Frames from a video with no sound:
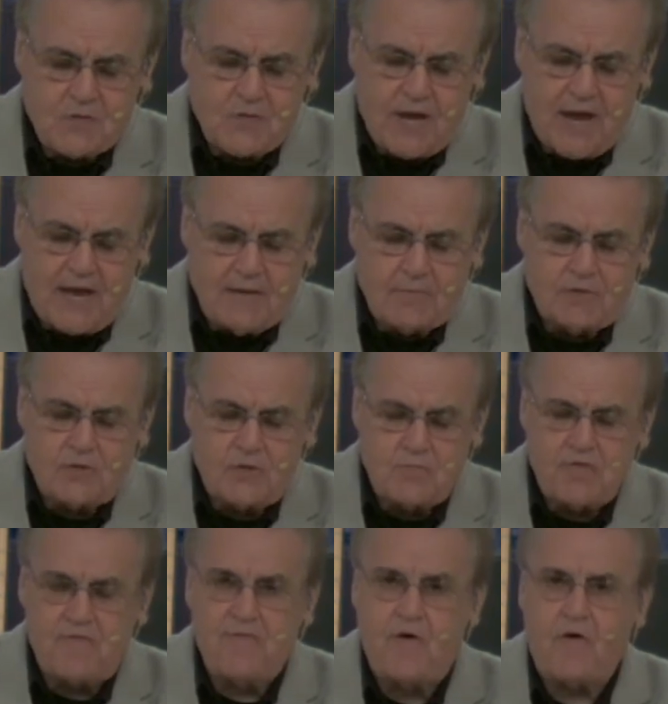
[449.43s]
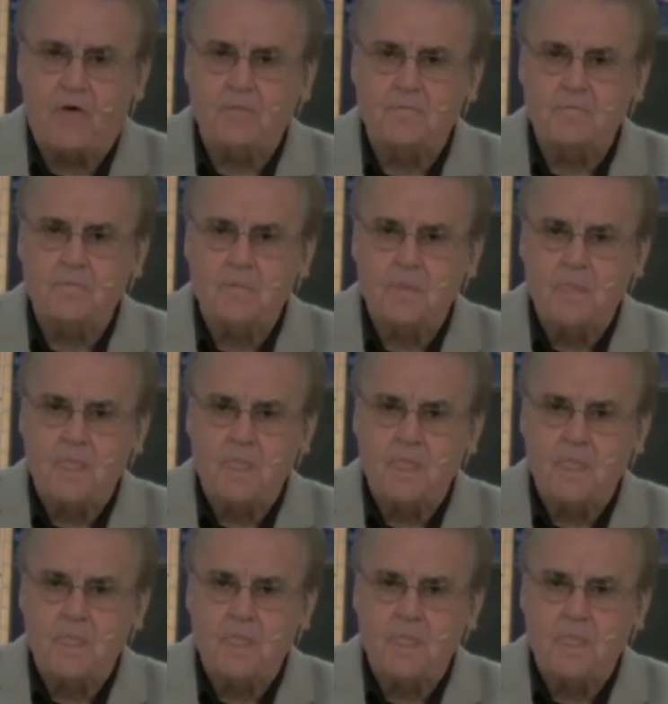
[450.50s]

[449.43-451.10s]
was able to perform.